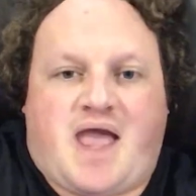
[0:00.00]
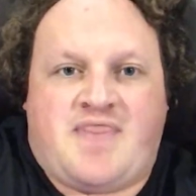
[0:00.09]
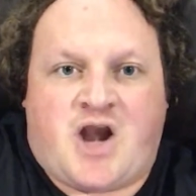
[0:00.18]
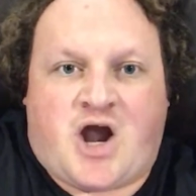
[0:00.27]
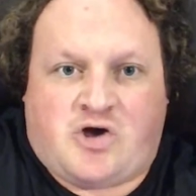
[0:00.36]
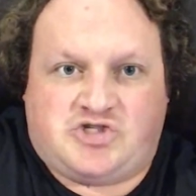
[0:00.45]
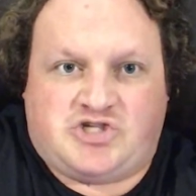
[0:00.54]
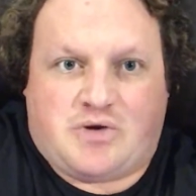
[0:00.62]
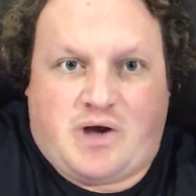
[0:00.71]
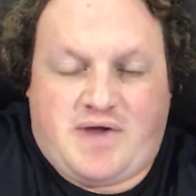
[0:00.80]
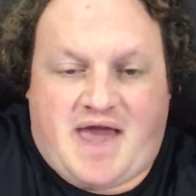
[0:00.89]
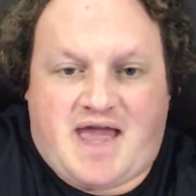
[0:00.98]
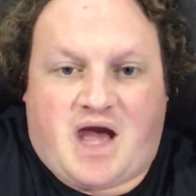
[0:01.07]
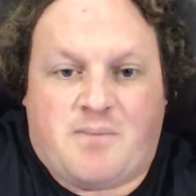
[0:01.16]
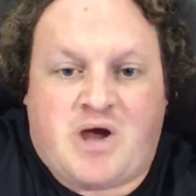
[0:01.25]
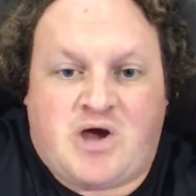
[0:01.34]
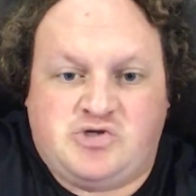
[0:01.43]
And then also, okay,
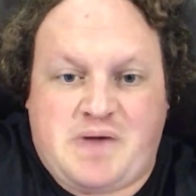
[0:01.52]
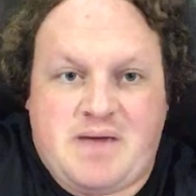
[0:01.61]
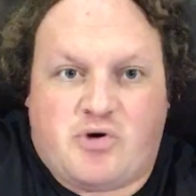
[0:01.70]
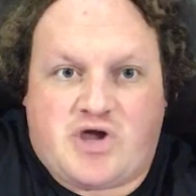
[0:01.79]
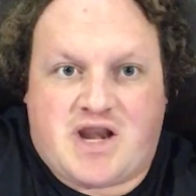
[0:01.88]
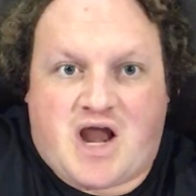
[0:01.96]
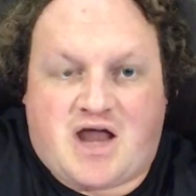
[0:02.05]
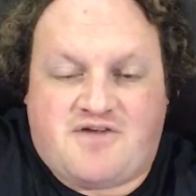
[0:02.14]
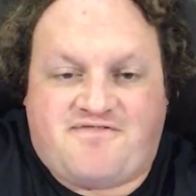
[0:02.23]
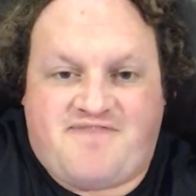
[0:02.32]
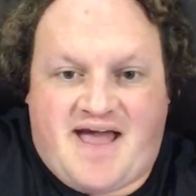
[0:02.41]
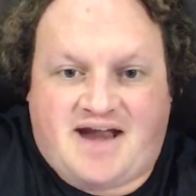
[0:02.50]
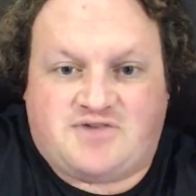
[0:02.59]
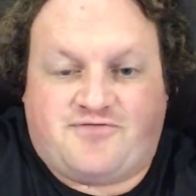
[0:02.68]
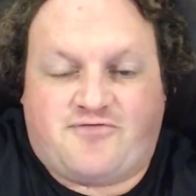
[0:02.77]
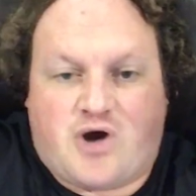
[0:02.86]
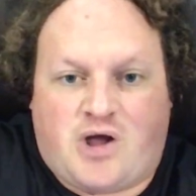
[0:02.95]
most people cannot defect
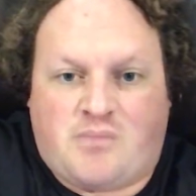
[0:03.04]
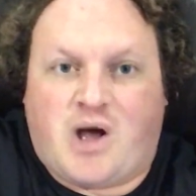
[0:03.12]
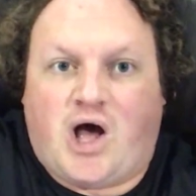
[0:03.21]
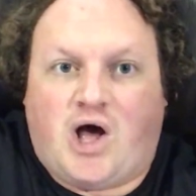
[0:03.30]
from